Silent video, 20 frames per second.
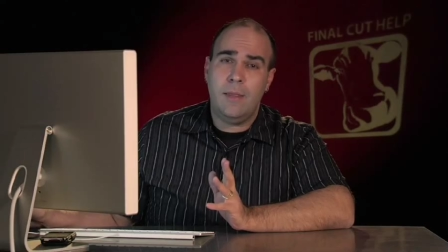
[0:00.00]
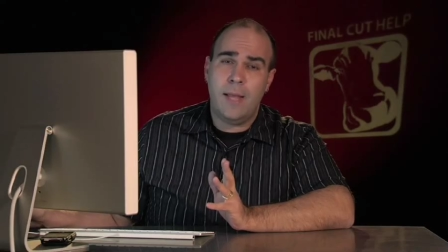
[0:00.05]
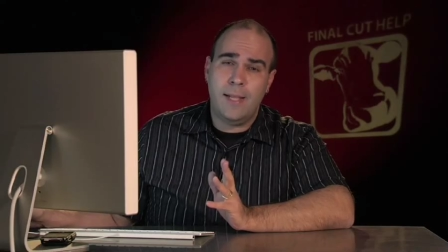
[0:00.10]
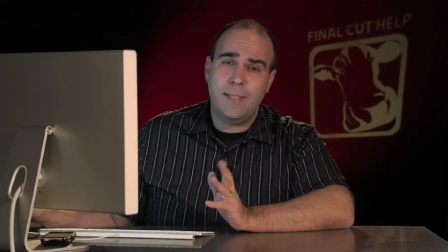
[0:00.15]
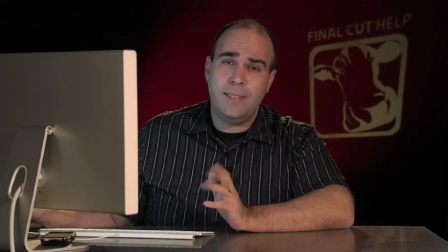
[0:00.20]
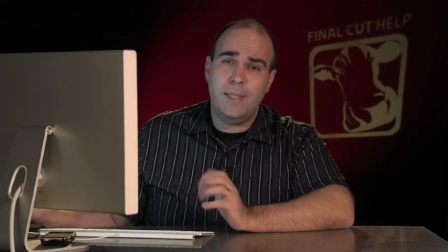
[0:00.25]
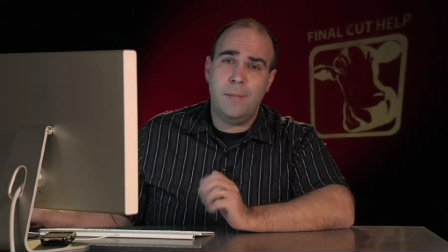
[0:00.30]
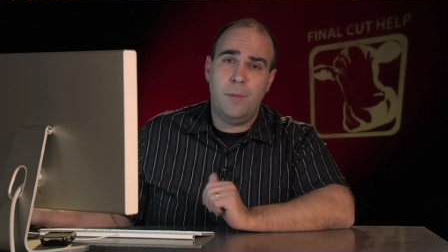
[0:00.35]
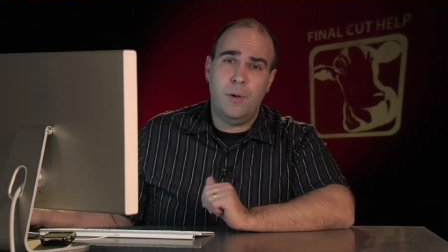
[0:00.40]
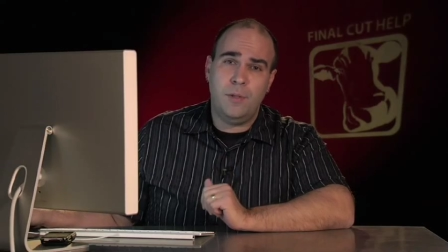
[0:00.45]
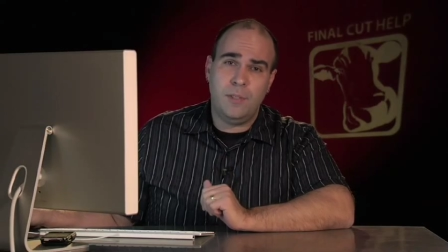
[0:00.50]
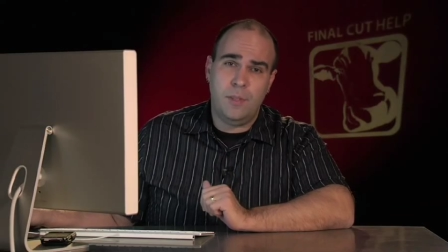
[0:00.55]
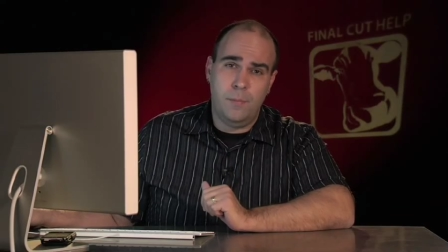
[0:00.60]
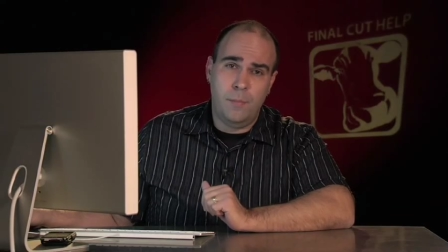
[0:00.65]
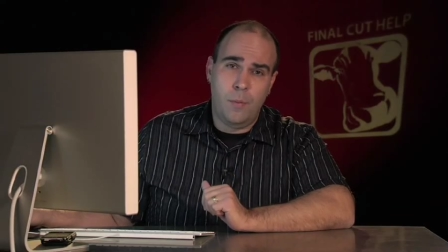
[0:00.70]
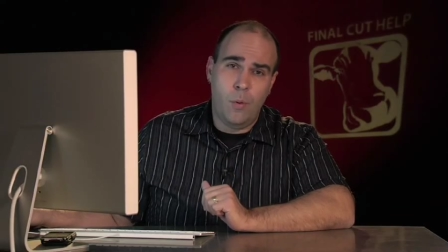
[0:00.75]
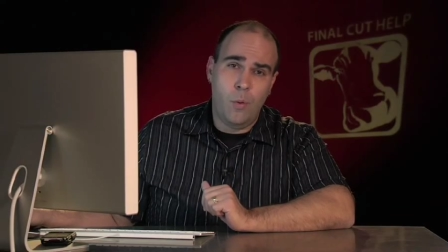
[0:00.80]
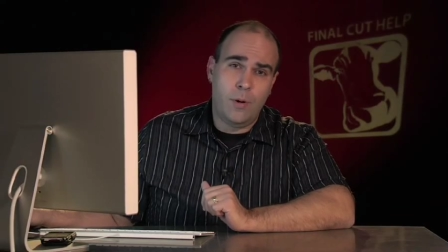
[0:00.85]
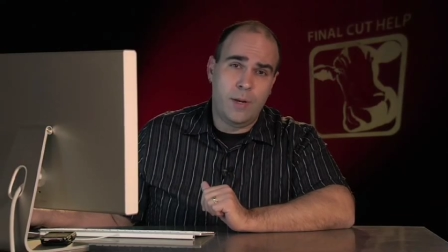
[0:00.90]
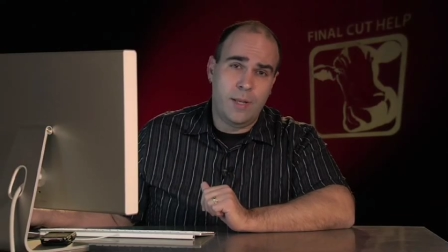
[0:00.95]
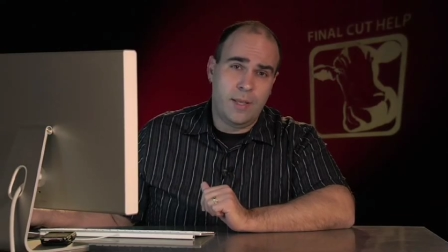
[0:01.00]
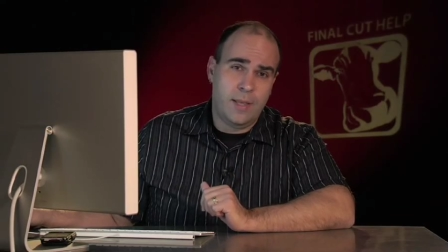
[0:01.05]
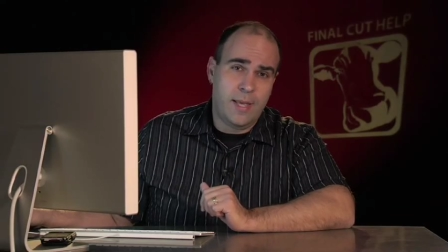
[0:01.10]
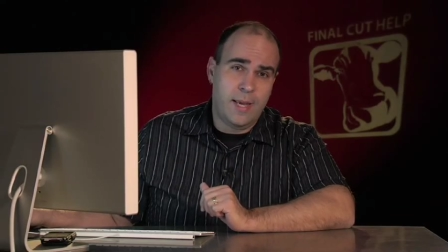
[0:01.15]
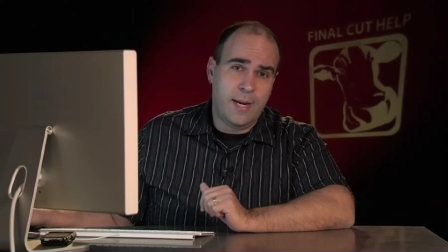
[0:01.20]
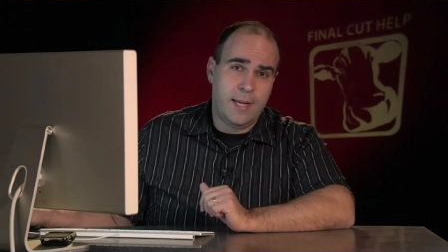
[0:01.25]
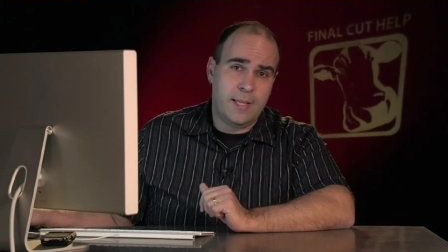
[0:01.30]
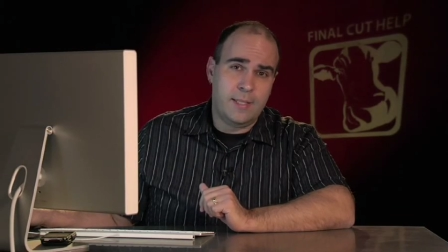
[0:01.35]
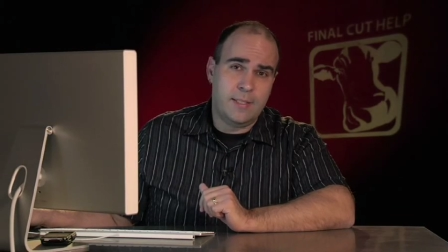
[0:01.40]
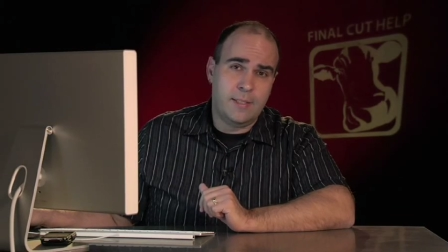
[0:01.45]
that's the most important
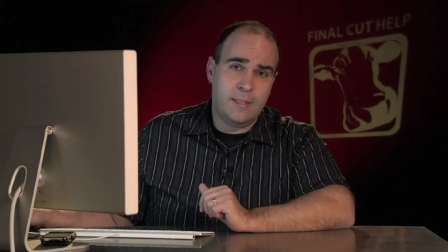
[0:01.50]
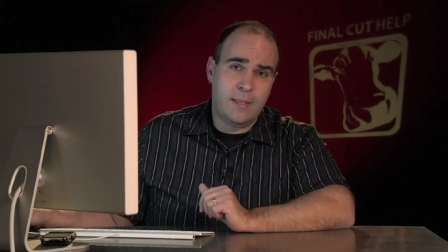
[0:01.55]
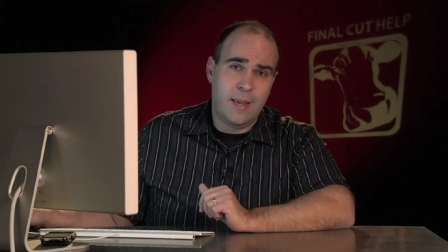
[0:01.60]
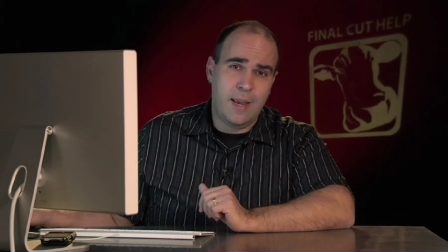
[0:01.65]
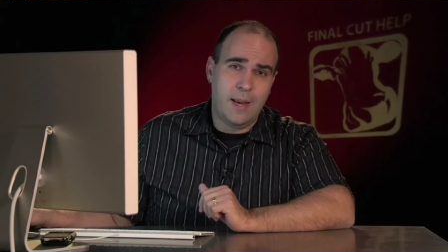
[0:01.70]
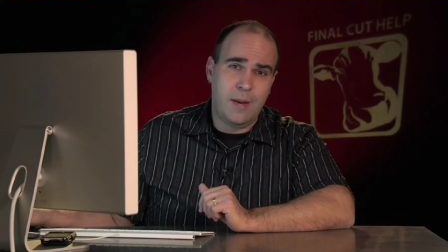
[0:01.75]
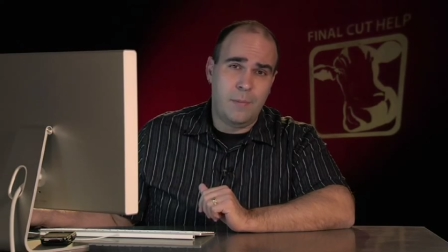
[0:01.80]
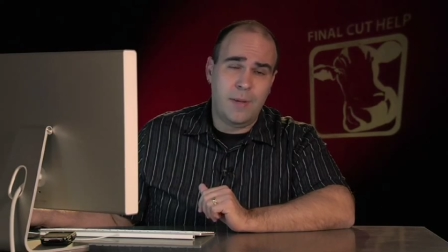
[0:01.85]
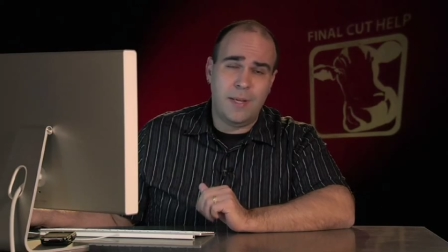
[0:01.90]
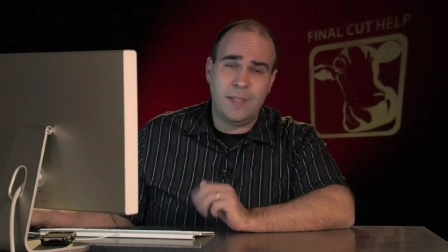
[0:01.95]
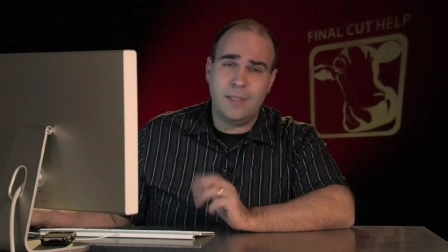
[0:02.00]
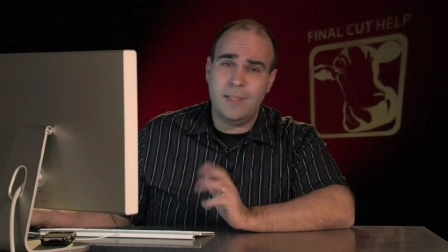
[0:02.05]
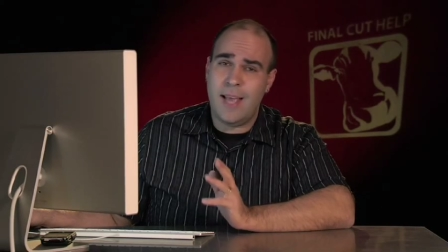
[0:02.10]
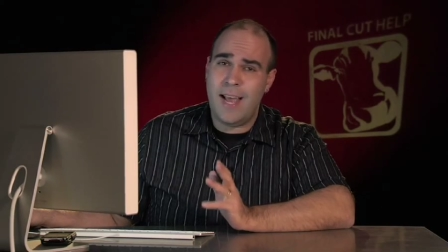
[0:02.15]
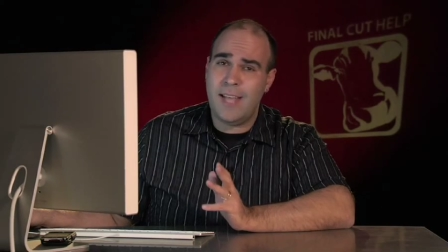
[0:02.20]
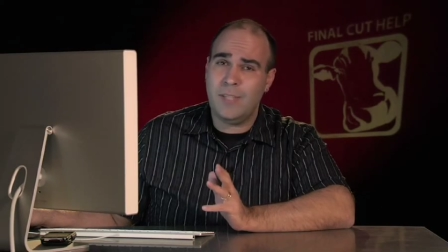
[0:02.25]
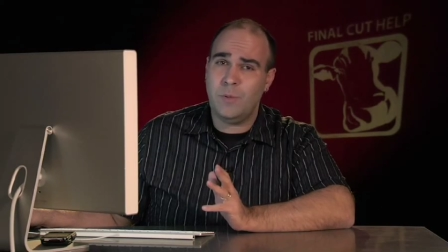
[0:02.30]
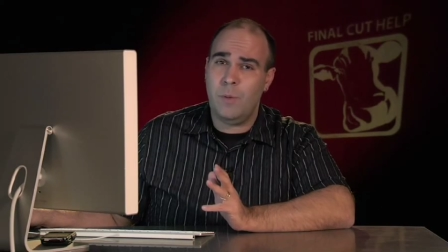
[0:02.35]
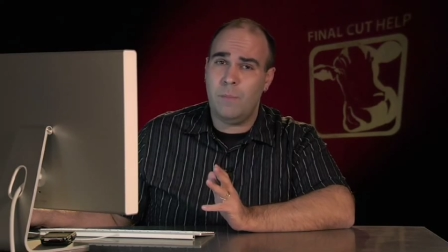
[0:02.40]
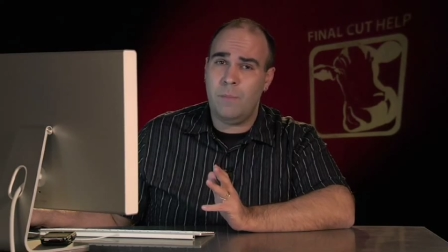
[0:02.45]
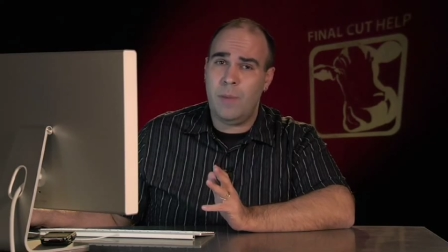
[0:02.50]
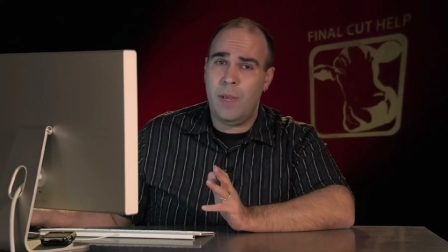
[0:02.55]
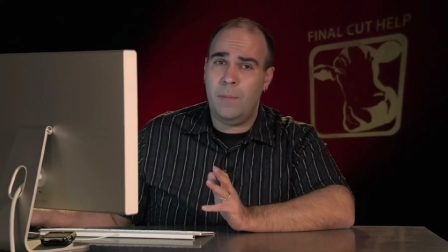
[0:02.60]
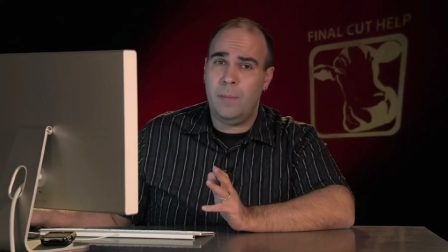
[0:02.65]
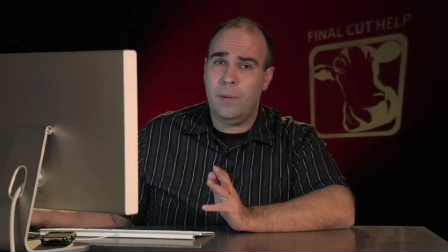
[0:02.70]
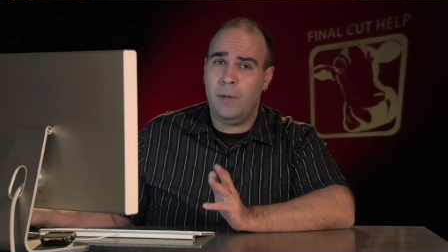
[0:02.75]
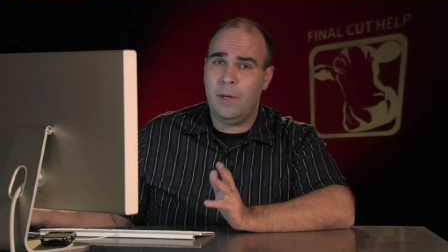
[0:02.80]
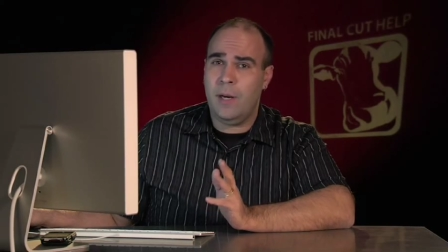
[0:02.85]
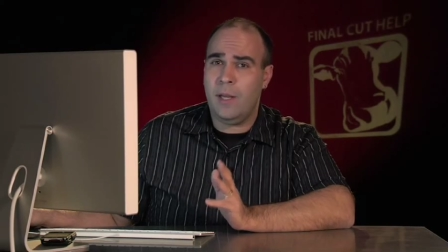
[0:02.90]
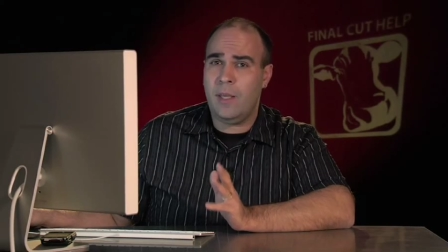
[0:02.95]
thing in the scene because that's what
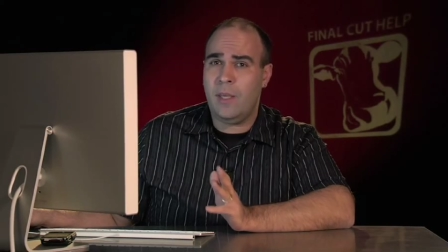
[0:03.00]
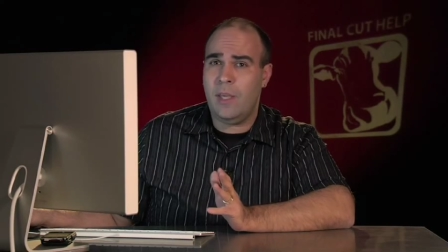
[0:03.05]
people are going